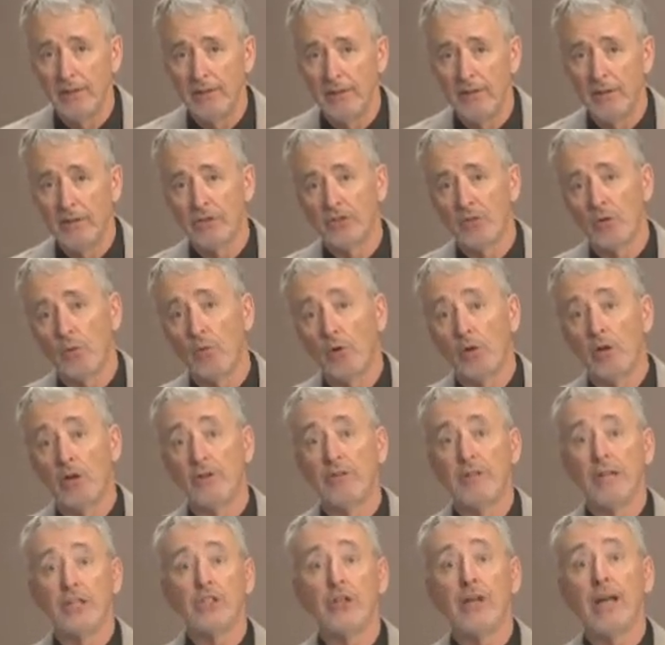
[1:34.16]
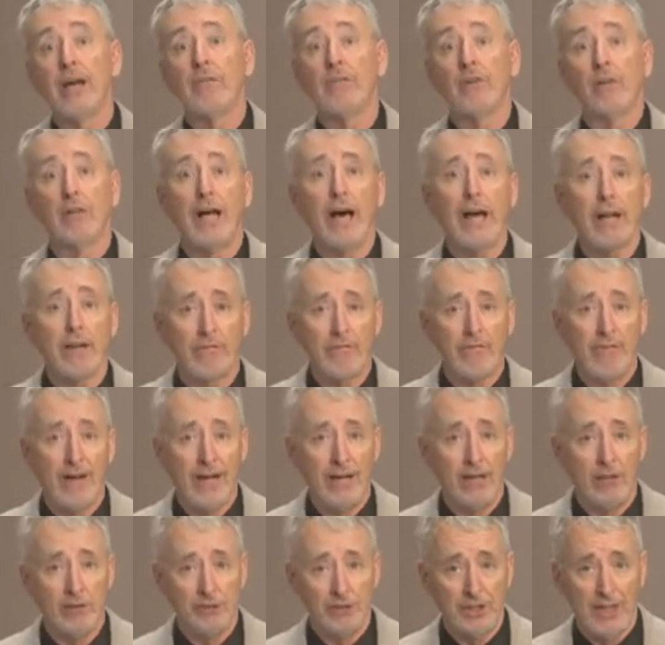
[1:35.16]
there's a word that you have a lot of
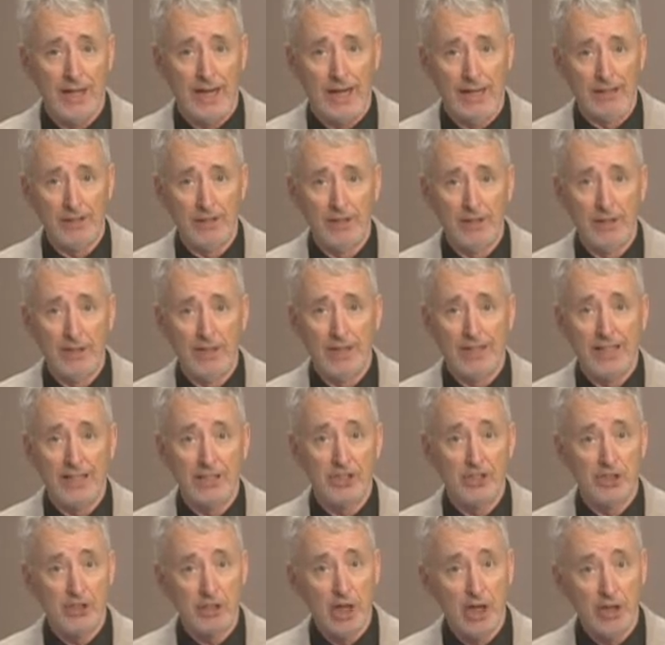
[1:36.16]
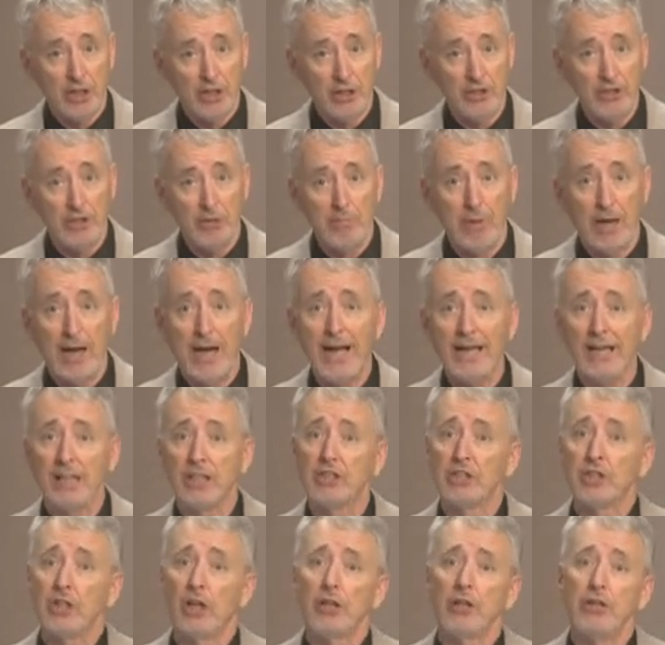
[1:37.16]
files on. It's stuck in your mind.
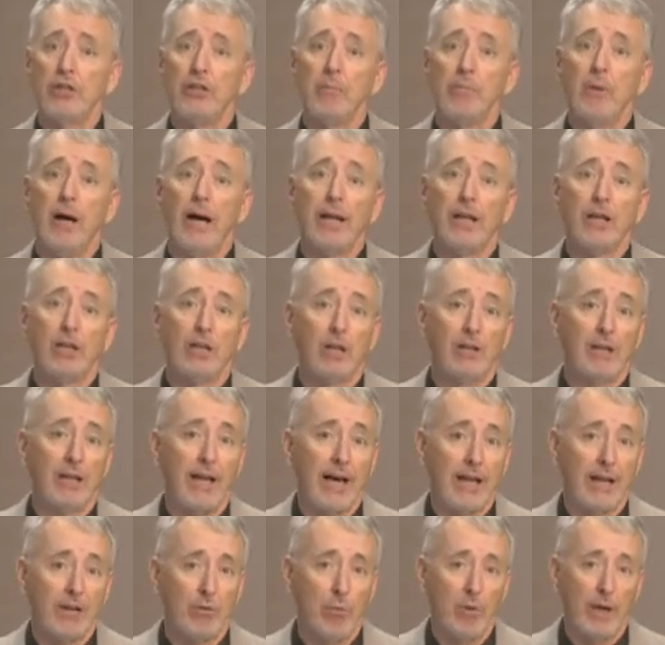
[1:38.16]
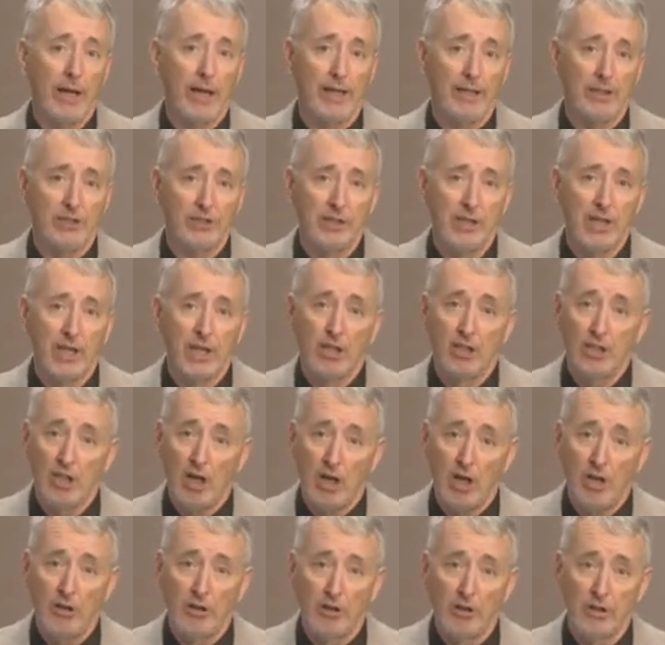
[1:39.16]
It's stuck in your mind in a lot of ways.
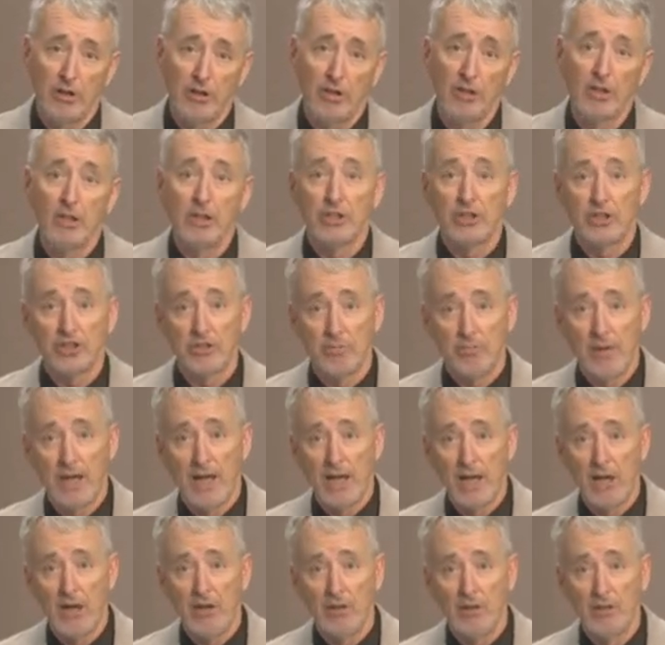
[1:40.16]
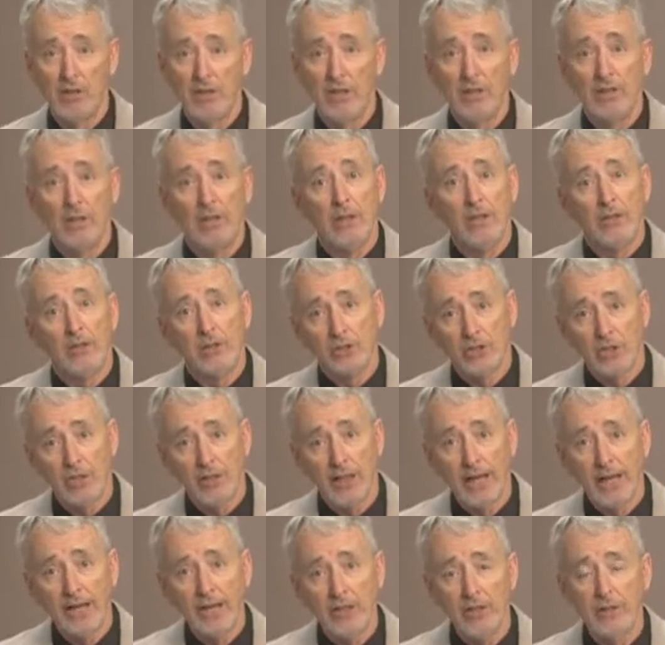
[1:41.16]
Color, smell. There's a
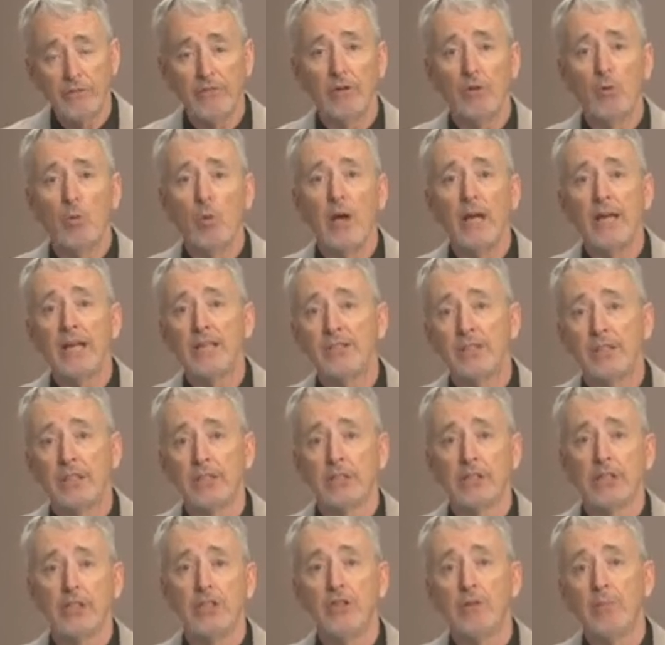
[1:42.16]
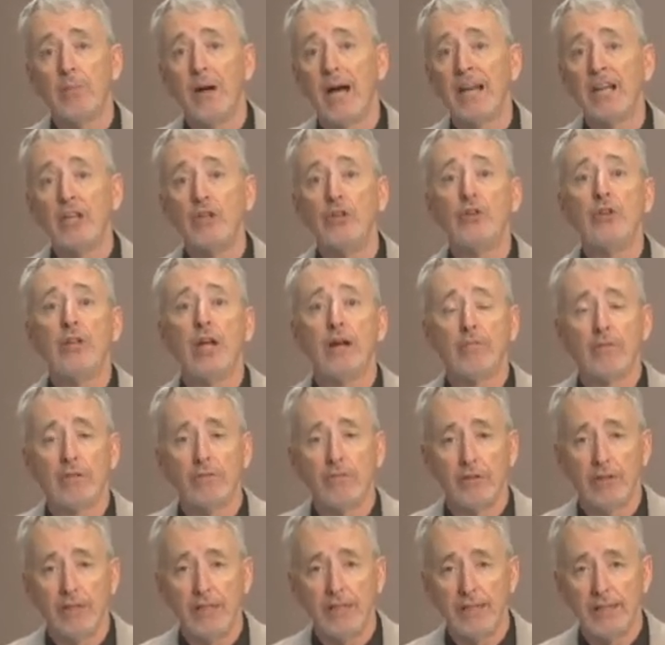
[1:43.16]
lot of different ways that it's in your mind and you
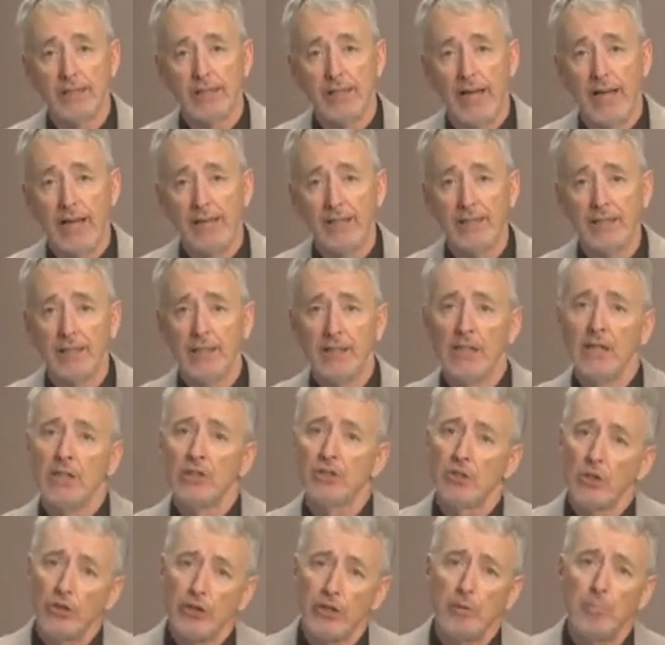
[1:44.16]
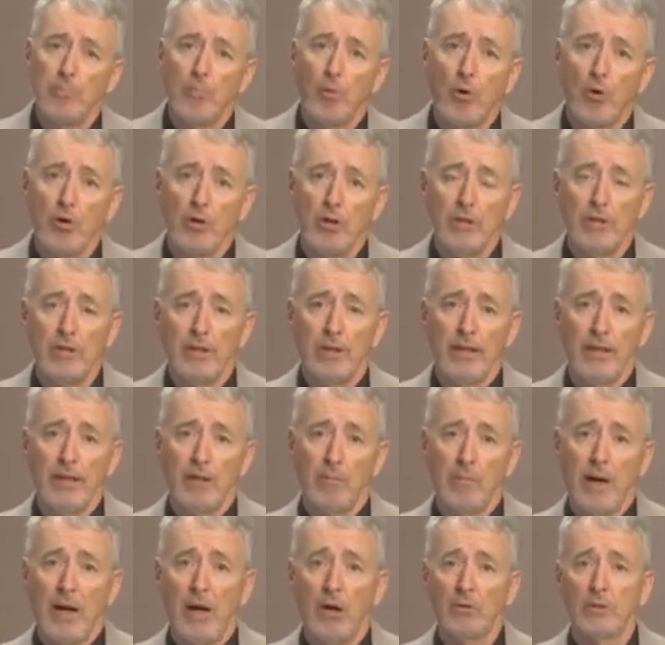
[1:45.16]
never forget that. So the important
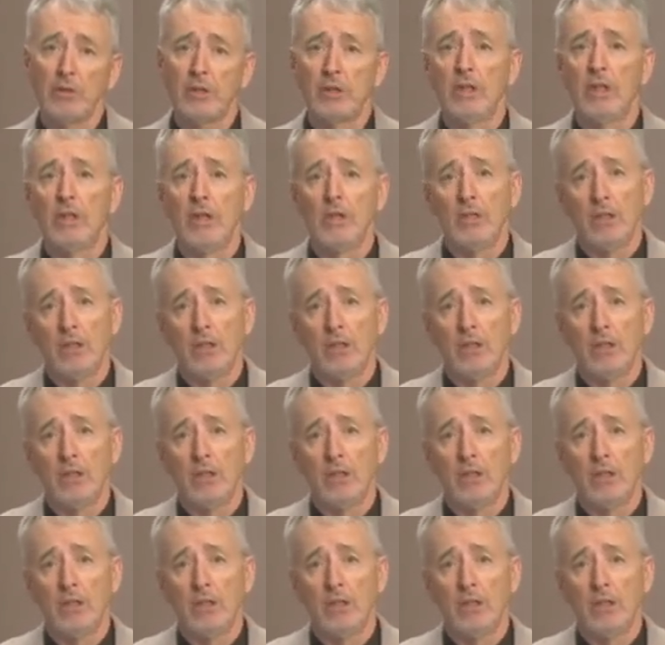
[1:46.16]
thing about